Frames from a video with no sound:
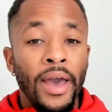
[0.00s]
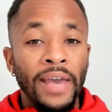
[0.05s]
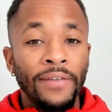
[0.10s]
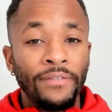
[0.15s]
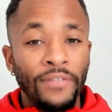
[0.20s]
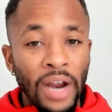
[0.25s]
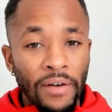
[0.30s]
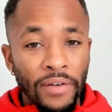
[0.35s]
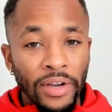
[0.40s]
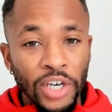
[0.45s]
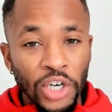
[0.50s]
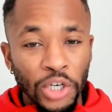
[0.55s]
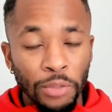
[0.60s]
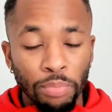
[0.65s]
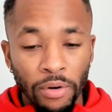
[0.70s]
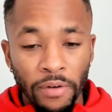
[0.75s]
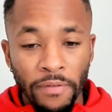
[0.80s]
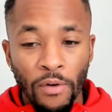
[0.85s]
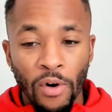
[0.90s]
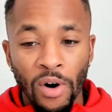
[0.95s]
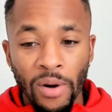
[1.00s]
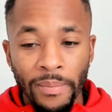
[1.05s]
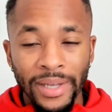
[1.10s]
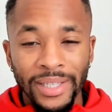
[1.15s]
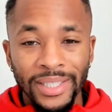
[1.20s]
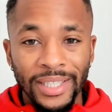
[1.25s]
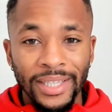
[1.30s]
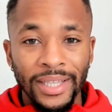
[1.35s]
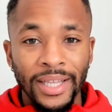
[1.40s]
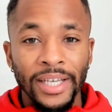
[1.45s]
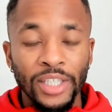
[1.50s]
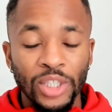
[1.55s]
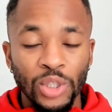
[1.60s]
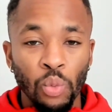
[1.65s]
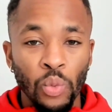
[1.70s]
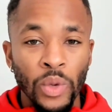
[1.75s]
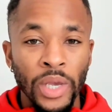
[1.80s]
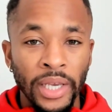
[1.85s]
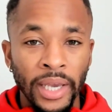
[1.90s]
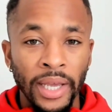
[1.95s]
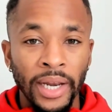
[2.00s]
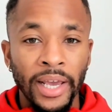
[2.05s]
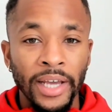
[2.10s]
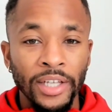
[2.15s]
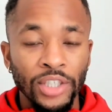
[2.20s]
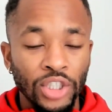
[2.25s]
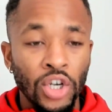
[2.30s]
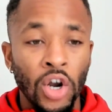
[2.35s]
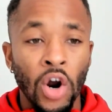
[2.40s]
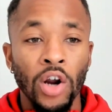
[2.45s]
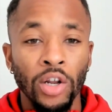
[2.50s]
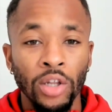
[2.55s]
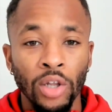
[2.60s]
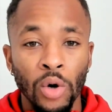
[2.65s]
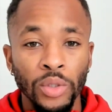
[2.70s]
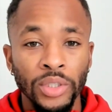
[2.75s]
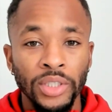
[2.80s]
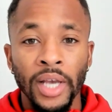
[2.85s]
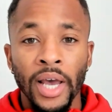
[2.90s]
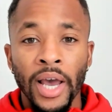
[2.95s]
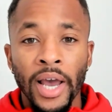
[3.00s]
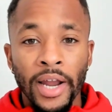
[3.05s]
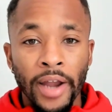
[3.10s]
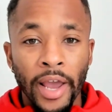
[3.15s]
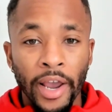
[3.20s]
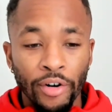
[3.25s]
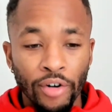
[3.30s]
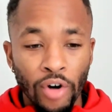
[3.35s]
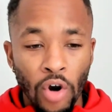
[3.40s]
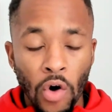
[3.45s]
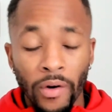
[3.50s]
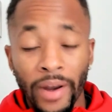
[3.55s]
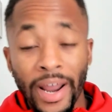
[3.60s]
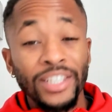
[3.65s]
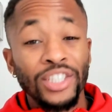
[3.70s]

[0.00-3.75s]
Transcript: a very good performance this weekend against Carlos Negron.